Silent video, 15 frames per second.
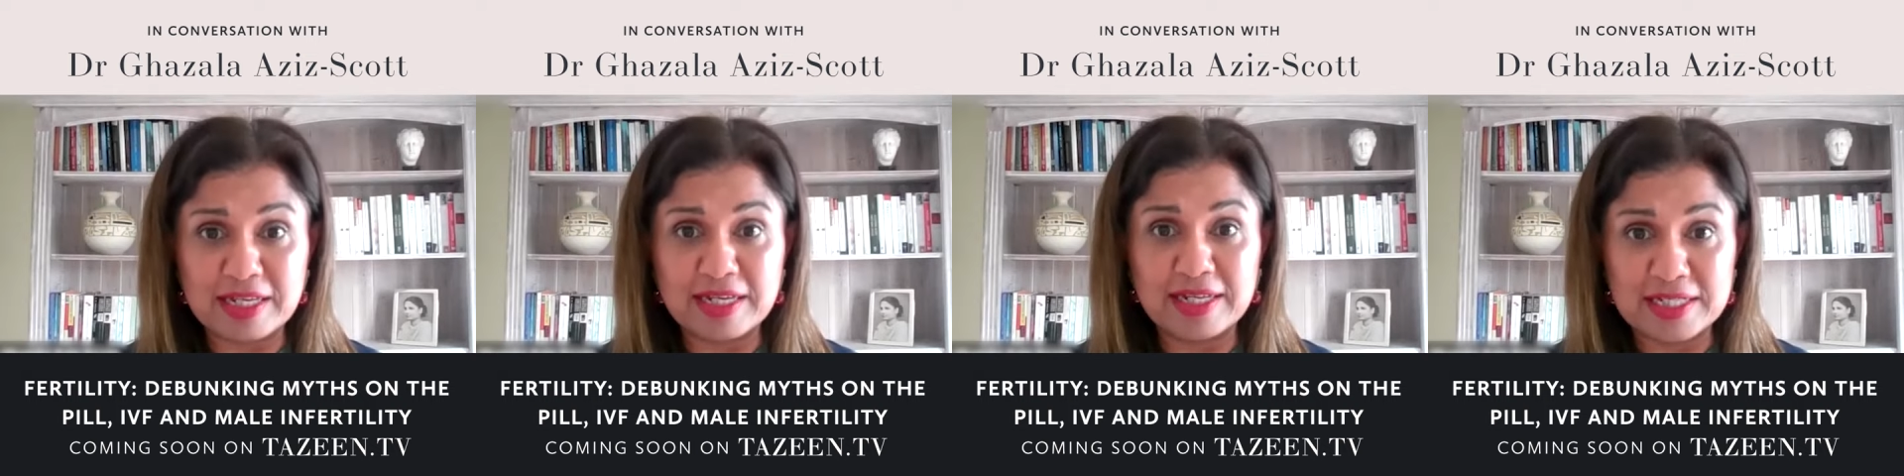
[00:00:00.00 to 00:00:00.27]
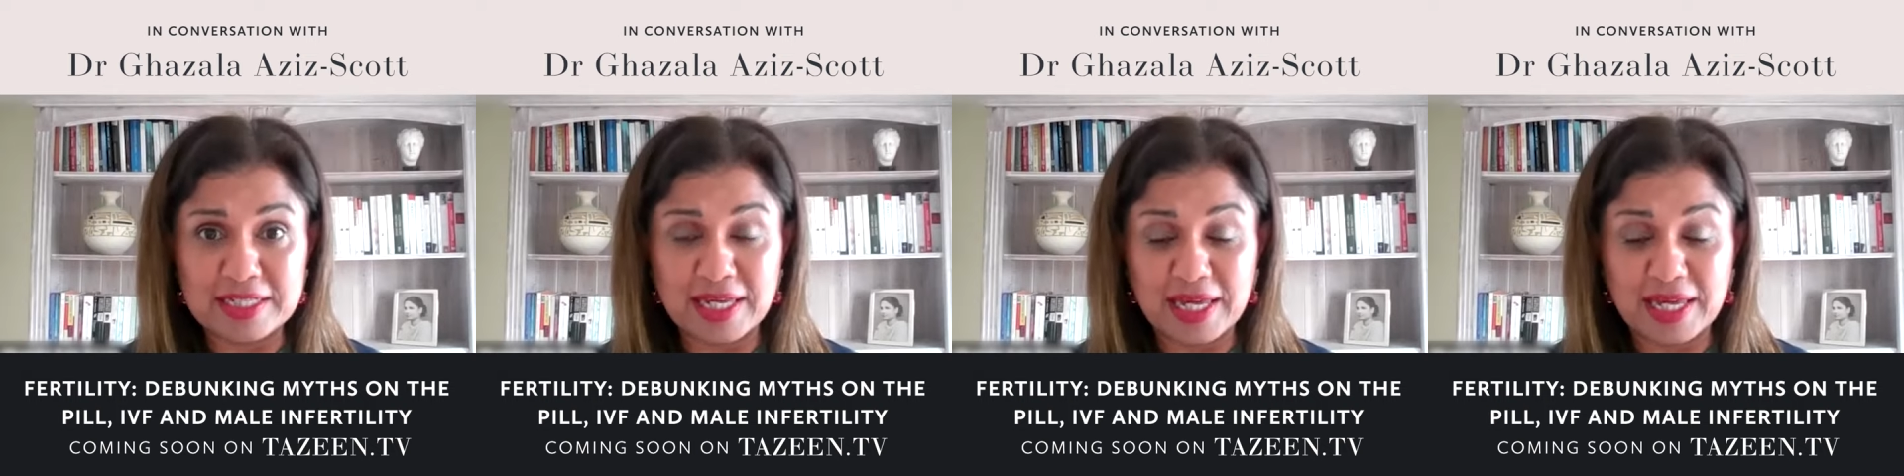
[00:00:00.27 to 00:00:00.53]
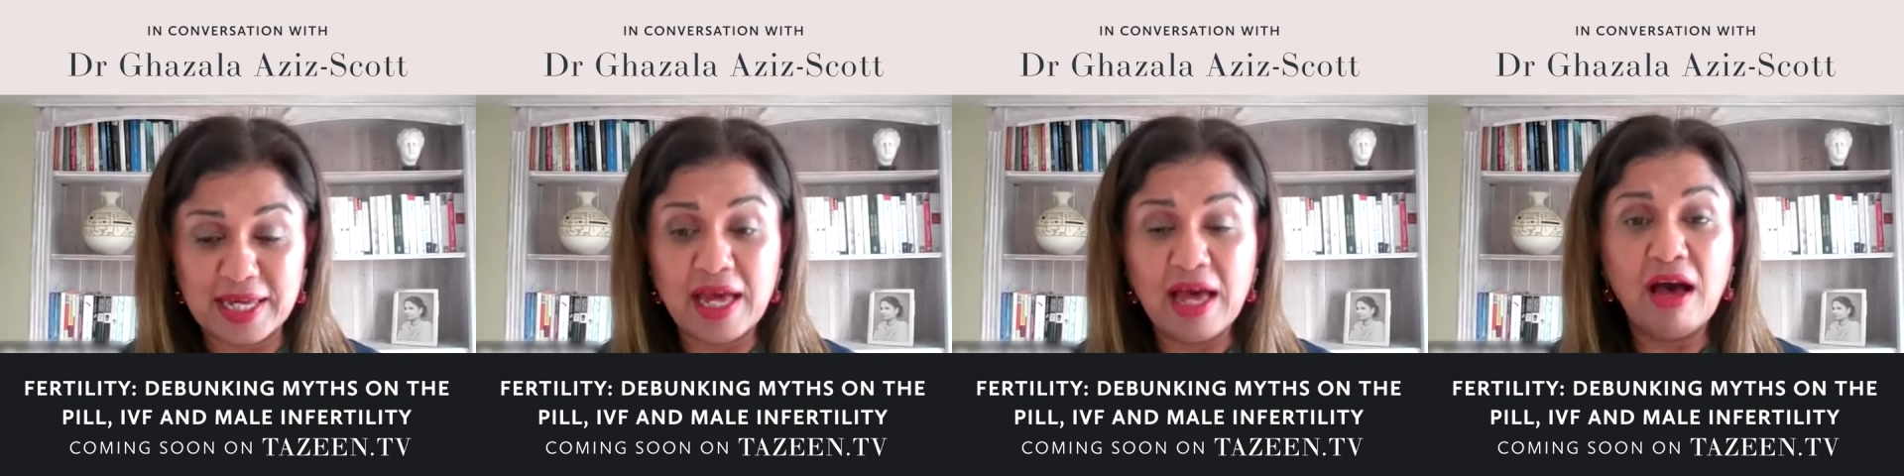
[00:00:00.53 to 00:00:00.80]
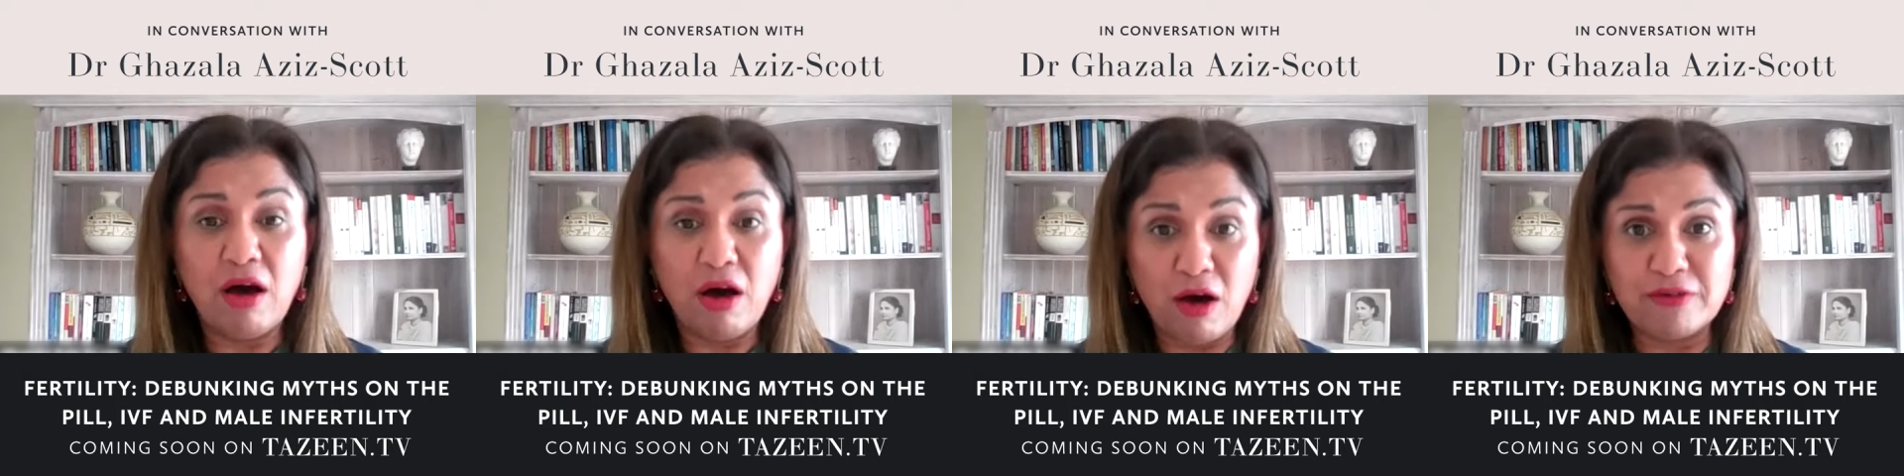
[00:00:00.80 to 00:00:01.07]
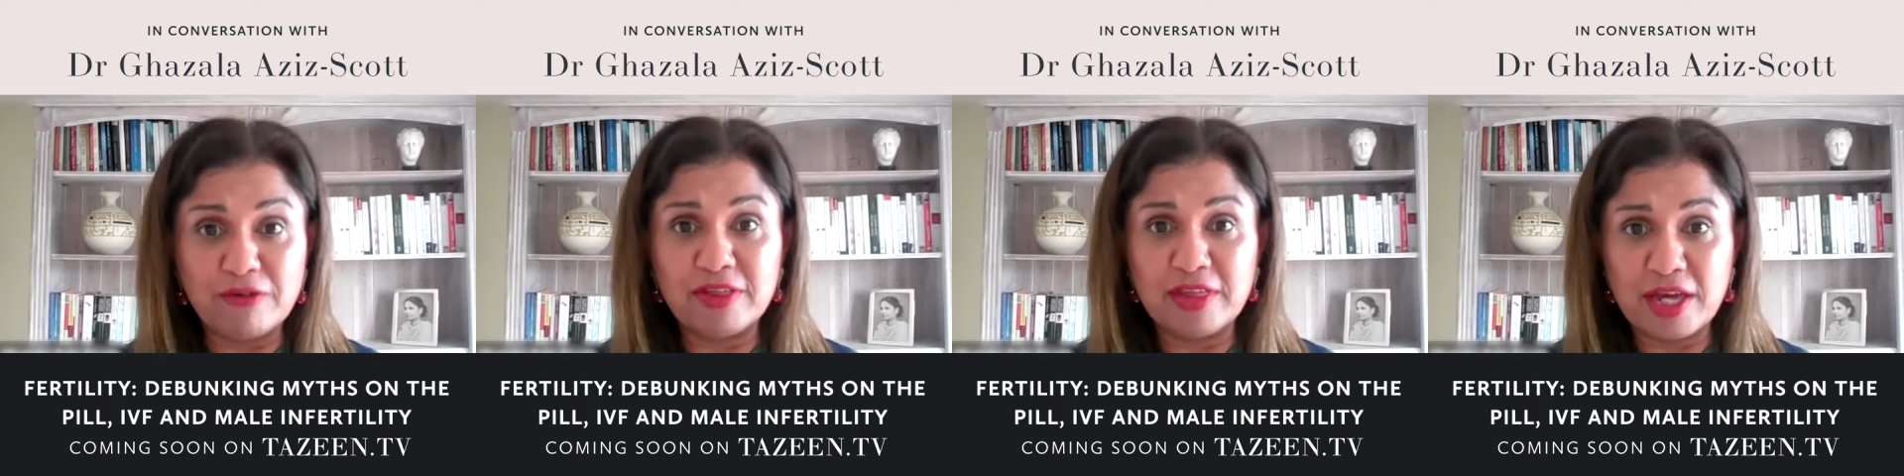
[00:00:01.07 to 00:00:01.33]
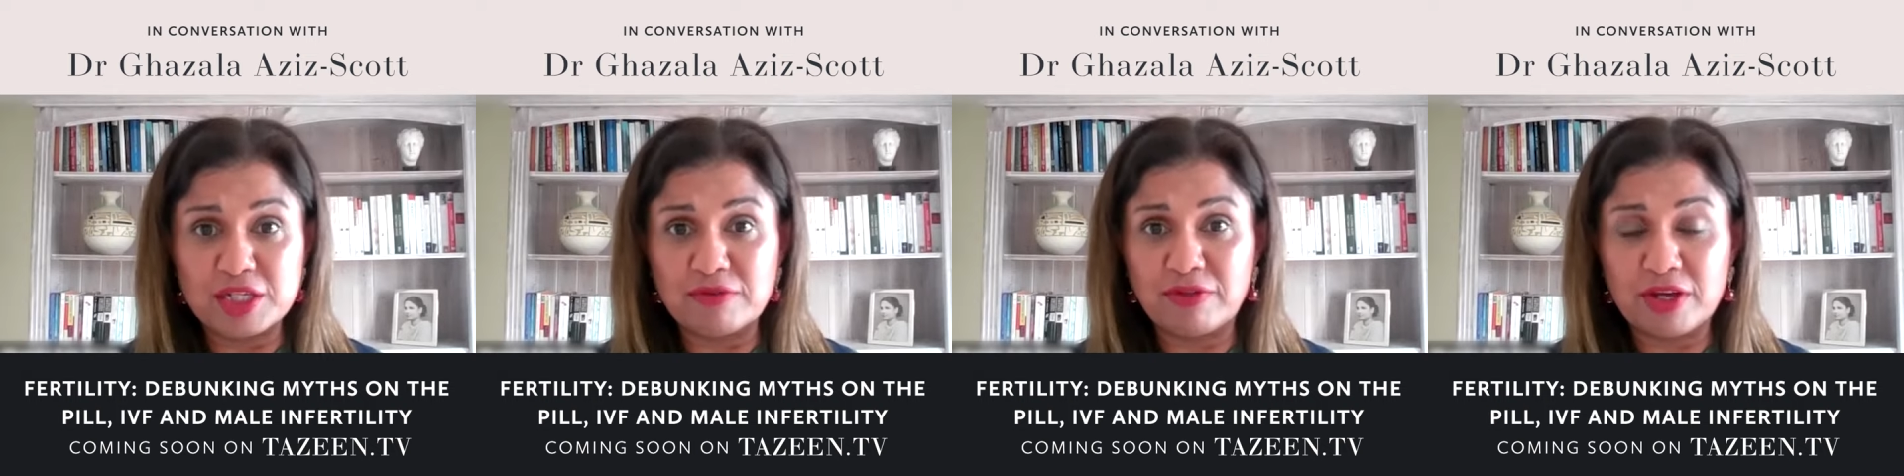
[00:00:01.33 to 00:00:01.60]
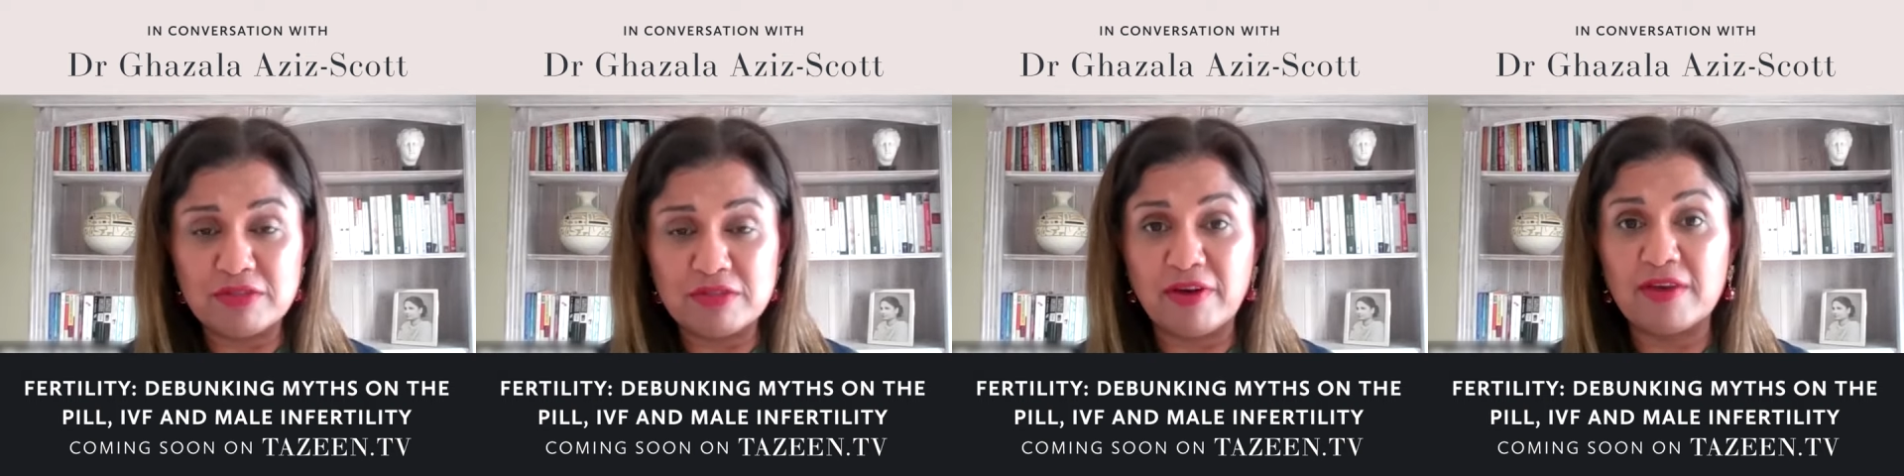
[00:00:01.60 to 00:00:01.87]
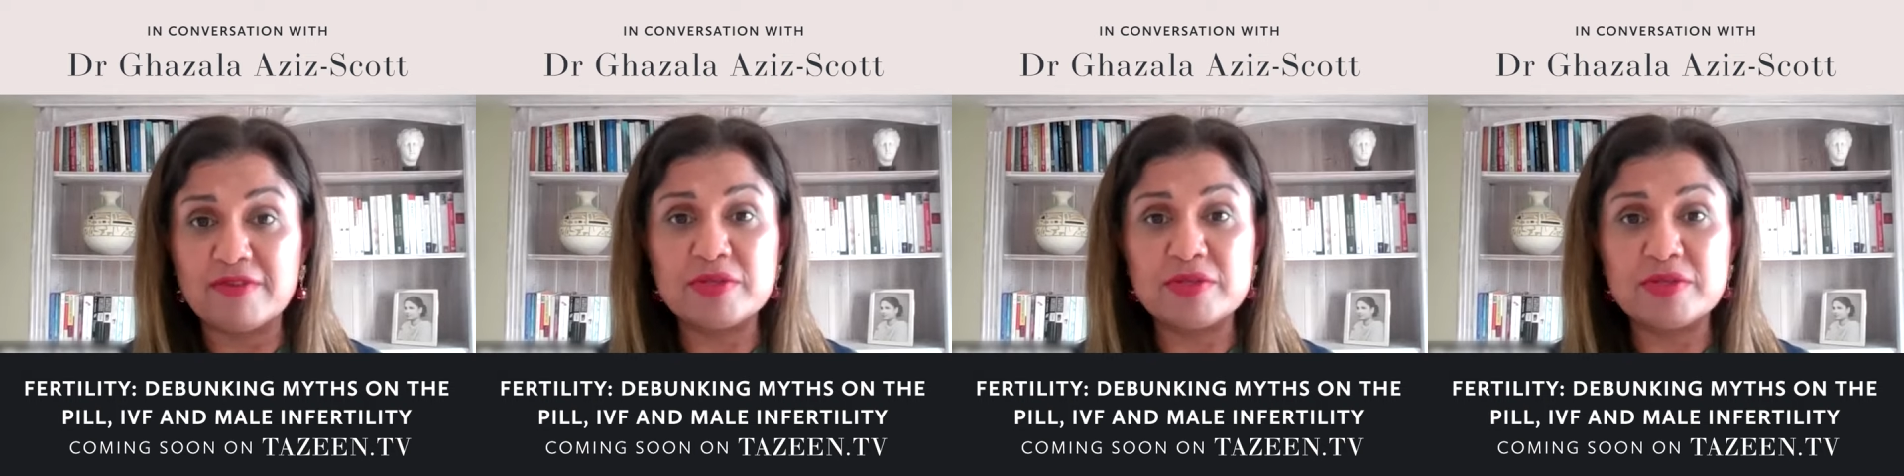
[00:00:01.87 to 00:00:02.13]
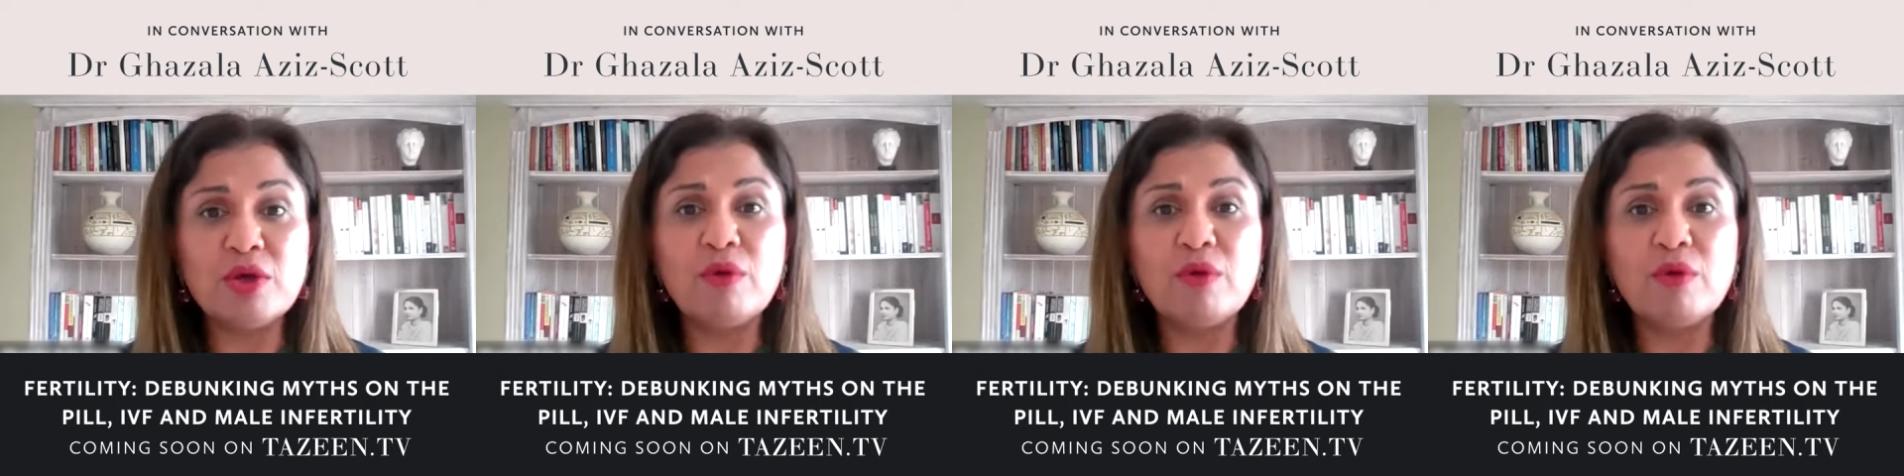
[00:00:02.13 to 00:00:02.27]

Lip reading: fertility after the age of 35.